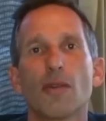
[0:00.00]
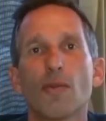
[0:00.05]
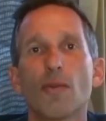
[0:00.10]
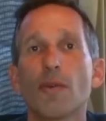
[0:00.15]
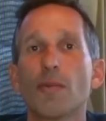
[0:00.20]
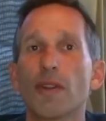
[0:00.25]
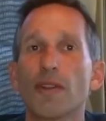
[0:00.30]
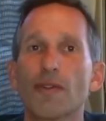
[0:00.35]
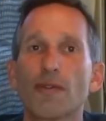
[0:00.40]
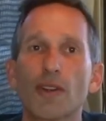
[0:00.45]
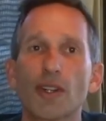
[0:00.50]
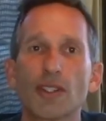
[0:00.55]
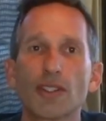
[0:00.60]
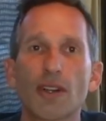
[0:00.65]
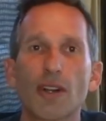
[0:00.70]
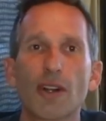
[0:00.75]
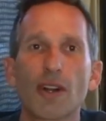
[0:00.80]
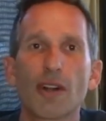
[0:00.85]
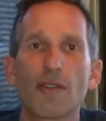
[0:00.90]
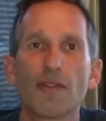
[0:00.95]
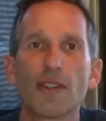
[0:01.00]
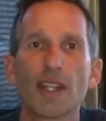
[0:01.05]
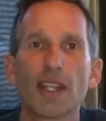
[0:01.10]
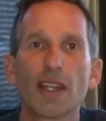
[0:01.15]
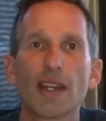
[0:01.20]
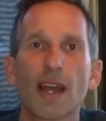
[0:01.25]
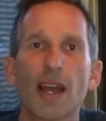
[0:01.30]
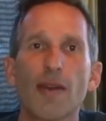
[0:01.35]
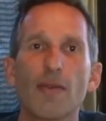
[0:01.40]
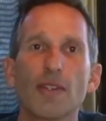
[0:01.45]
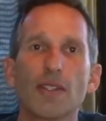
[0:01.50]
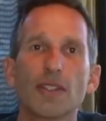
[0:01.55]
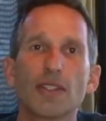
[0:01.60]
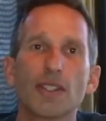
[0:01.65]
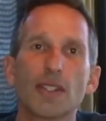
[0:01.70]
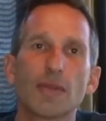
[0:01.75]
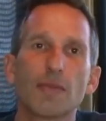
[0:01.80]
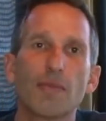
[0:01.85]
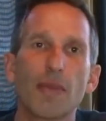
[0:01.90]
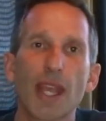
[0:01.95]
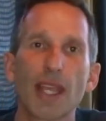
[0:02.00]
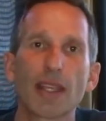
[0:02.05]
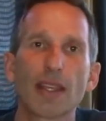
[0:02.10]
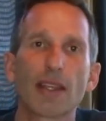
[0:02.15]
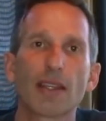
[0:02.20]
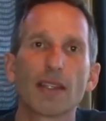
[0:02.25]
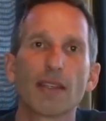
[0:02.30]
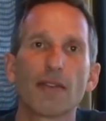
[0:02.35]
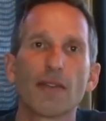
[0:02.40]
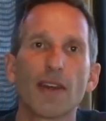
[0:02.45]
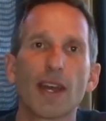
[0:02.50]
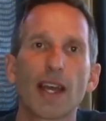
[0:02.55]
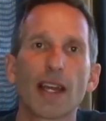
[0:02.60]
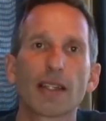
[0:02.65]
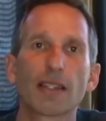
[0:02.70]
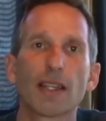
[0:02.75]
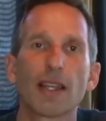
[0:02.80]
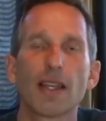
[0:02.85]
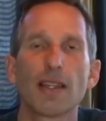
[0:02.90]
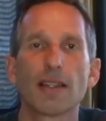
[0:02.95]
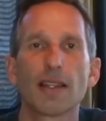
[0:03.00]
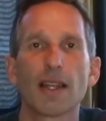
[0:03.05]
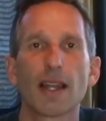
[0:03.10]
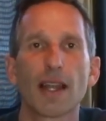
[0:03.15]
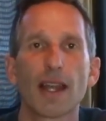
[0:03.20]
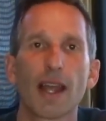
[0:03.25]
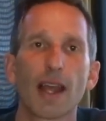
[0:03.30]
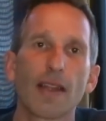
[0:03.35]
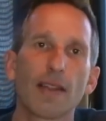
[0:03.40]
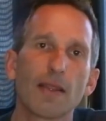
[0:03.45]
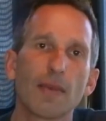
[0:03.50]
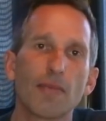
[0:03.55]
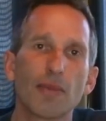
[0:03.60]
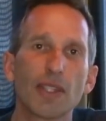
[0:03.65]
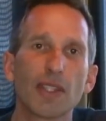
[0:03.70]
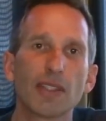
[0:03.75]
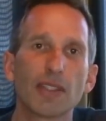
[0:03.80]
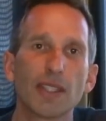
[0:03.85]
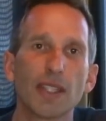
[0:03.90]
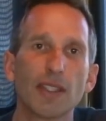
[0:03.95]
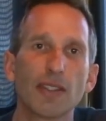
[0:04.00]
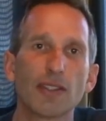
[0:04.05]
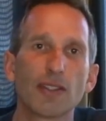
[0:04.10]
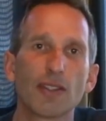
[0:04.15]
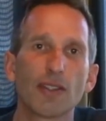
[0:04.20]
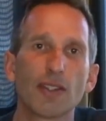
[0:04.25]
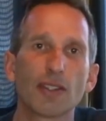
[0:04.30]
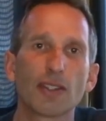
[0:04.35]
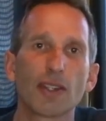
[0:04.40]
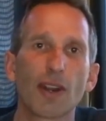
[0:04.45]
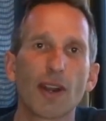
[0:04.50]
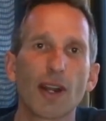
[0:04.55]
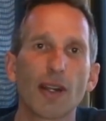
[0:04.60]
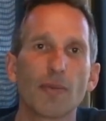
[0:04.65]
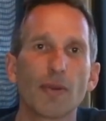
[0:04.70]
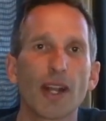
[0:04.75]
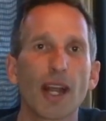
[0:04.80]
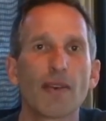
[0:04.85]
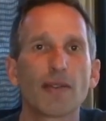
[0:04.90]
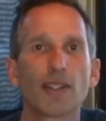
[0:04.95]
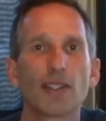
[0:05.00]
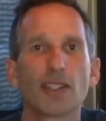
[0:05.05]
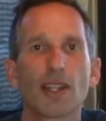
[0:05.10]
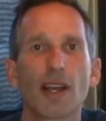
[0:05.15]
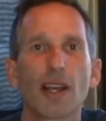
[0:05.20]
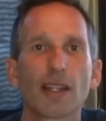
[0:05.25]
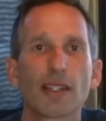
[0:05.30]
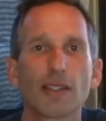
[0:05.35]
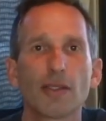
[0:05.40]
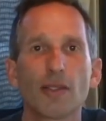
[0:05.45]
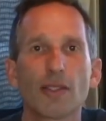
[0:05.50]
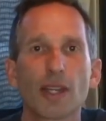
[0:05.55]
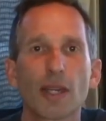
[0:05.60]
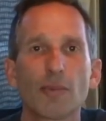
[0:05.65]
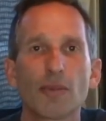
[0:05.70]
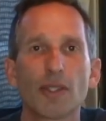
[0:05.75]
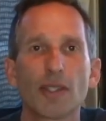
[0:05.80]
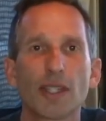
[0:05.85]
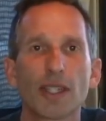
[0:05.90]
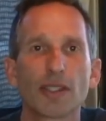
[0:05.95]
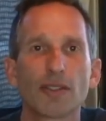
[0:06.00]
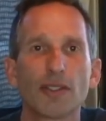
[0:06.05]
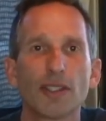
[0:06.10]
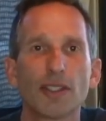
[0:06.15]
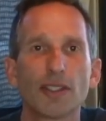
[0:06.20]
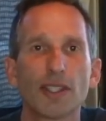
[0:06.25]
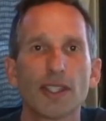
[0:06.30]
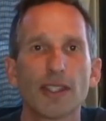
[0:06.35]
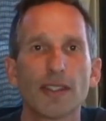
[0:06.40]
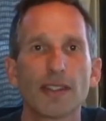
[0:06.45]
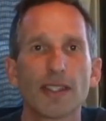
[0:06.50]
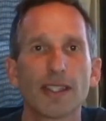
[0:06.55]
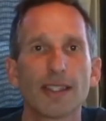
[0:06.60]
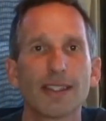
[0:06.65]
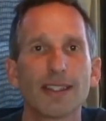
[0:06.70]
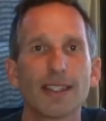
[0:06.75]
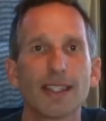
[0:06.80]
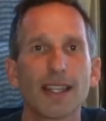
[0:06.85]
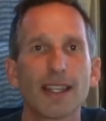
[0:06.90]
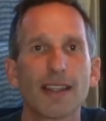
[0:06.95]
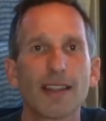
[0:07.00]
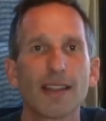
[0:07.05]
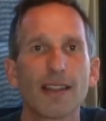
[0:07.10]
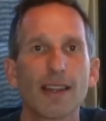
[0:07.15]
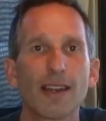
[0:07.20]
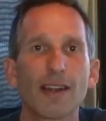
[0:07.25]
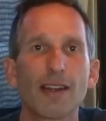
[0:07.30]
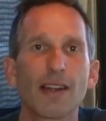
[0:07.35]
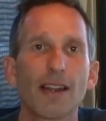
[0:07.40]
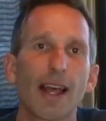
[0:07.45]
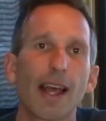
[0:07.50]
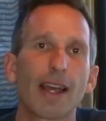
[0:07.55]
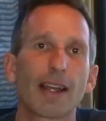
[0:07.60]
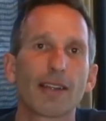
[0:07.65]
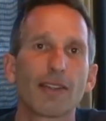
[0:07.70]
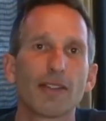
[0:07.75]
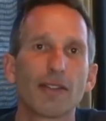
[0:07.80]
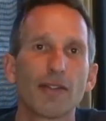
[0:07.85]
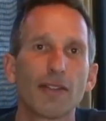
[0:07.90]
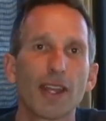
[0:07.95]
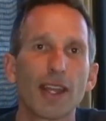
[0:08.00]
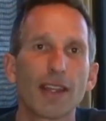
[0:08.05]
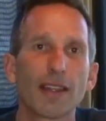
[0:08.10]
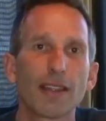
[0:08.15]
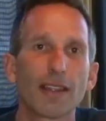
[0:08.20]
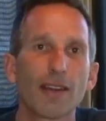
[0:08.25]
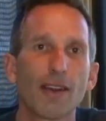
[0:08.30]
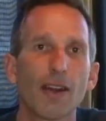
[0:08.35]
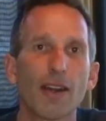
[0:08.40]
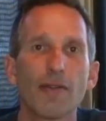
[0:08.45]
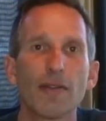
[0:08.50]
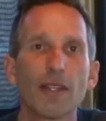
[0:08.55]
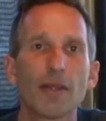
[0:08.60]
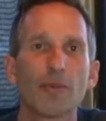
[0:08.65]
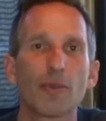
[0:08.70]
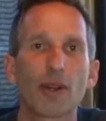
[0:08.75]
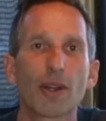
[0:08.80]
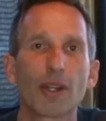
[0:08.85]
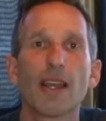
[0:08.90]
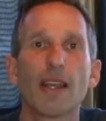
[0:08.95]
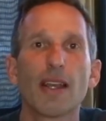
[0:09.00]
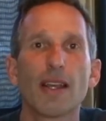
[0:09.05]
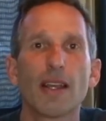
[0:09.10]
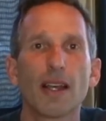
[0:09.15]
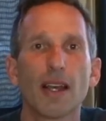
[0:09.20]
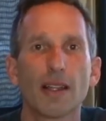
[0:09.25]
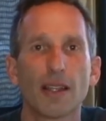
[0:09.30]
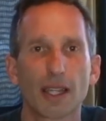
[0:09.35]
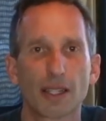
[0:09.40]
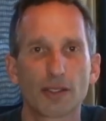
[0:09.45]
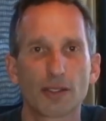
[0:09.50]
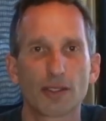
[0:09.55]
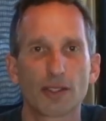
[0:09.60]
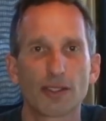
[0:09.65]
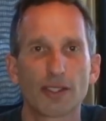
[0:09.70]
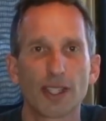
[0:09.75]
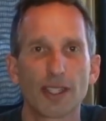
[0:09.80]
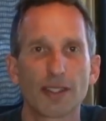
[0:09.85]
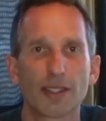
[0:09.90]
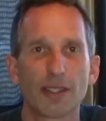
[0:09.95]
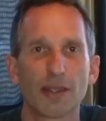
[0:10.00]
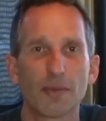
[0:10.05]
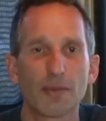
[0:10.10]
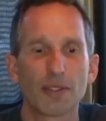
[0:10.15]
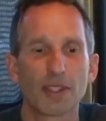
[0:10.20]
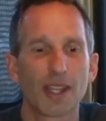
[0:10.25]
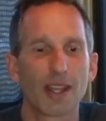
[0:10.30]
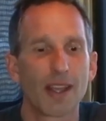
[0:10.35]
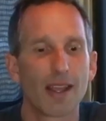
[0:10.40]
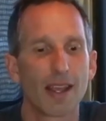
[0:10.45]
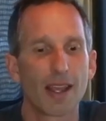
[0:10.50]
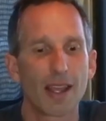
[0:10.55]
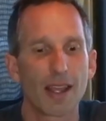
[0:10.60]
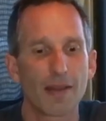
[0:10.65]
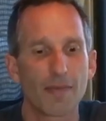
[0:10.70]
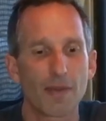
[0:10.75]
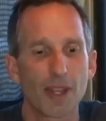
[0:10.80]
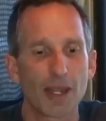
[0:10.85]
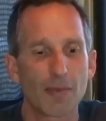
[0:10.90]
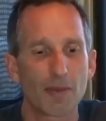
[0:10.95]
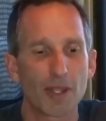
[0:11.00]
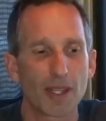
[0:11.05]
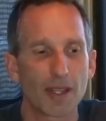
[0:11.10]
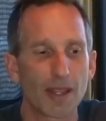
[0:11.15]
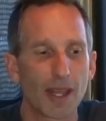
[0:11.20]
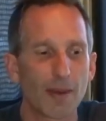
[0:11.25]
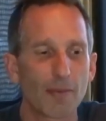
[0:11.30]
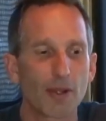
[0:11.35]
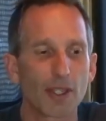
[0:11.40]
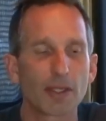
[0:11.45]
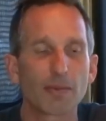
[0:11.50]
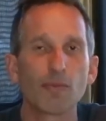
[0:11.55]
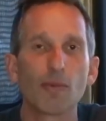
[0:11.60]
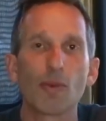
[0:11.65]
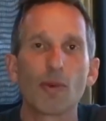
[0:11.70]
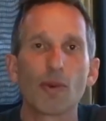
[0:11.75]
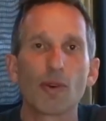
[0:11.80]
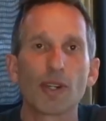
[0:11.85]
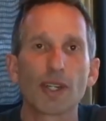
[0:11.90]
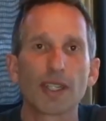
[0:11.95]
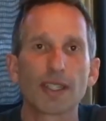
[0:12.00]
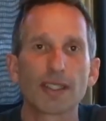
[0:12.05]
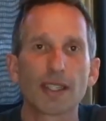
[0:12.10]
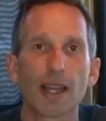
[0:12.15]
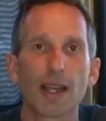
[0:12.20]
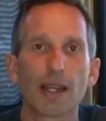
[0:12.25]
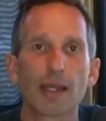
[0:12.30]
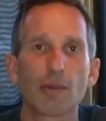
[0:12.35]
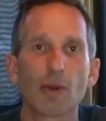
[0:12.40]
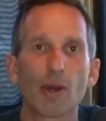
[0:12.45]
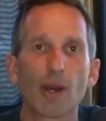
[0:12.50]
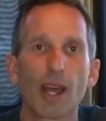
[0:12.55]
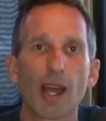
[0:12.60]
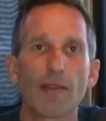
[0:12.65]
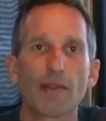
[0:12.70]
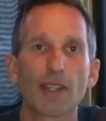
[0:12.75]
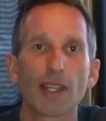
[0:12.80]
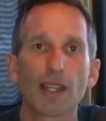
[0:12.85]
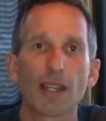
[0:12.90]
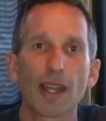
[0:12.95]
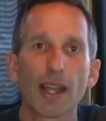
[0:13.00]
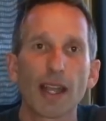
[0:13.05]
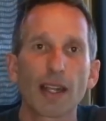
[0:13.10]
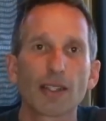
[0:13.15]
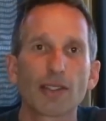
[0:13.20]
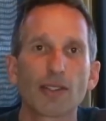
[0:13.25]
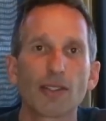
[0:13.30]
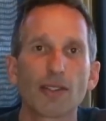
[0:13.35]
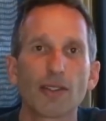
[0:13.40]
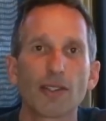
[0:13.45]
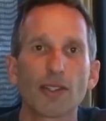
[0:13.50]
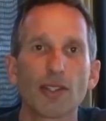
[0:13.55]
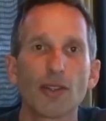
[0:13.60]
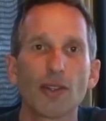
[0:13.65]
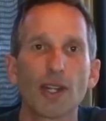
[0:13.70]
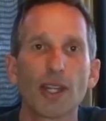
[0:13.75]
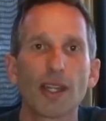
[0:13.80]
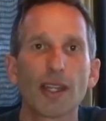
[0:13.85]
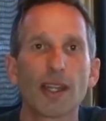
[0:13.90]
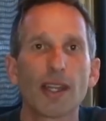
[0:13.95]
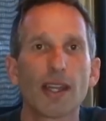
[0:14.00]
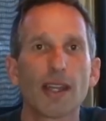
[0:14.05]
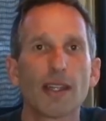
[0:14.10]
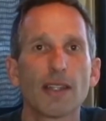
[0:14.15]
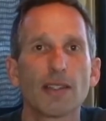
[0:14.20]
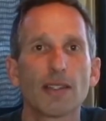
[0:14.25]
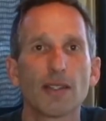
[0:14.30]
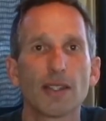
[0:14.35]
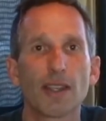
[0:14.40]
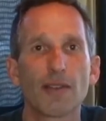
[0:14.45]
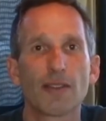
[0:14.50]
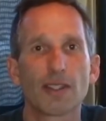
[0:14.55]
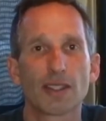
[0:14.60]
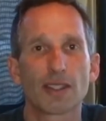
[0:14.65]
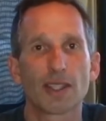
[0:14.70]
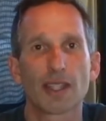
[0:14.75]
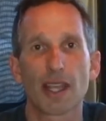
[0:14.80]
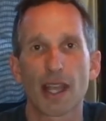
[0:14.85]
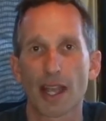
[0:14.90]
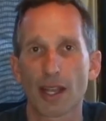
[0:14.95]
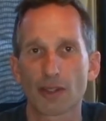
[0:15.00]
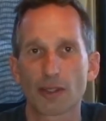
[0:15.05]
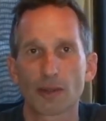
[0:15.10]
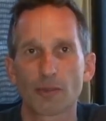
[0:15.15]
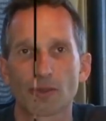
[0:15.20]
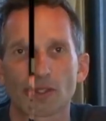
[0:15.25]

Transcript: When we first started RVing, I was just banking on the fact that I had the built-in surge guard, but after talking to a couple electricians and seeing their lack of faith in RV park electrical systems, it made me that much more excited about having an external unit to give us the extra